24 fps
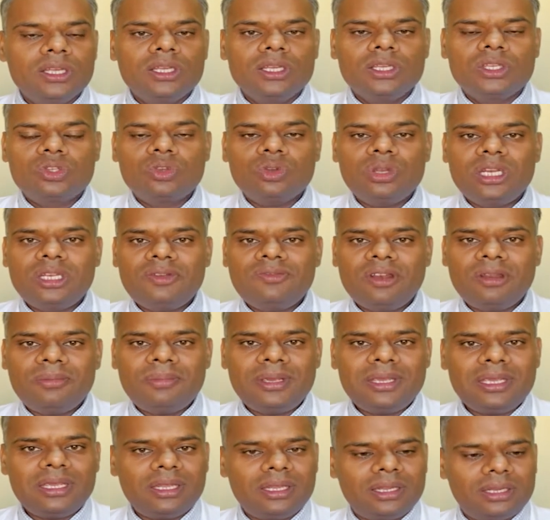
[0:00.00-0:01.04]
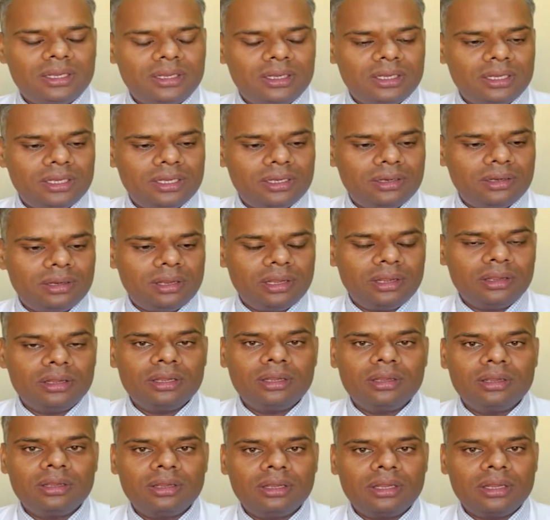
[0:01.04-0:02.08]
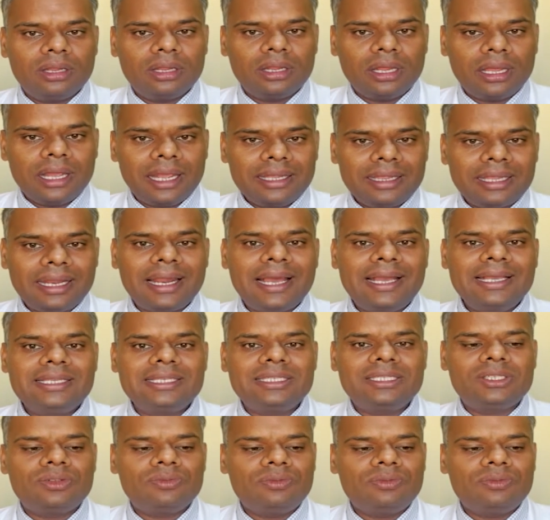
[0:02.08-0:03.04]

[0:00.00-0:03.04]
So it will be analyzed